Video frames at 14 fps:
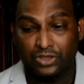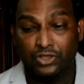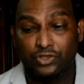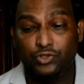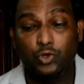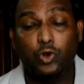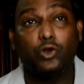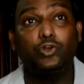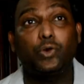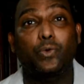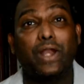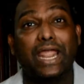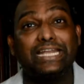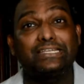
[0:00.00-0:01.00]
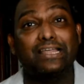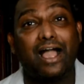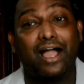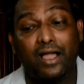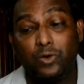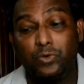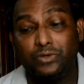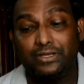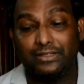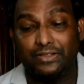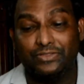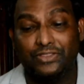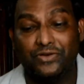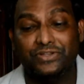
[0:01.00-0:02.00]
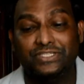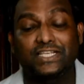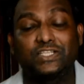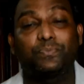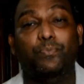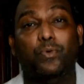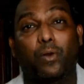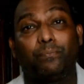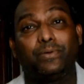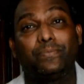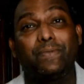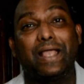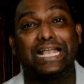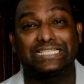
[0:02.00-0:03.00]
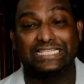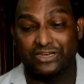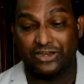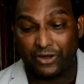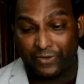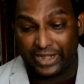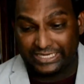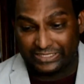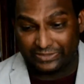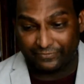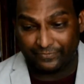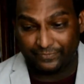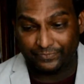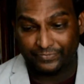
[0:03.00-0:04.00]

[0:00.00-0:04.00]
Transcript: You got to write out the research problem as a narrative.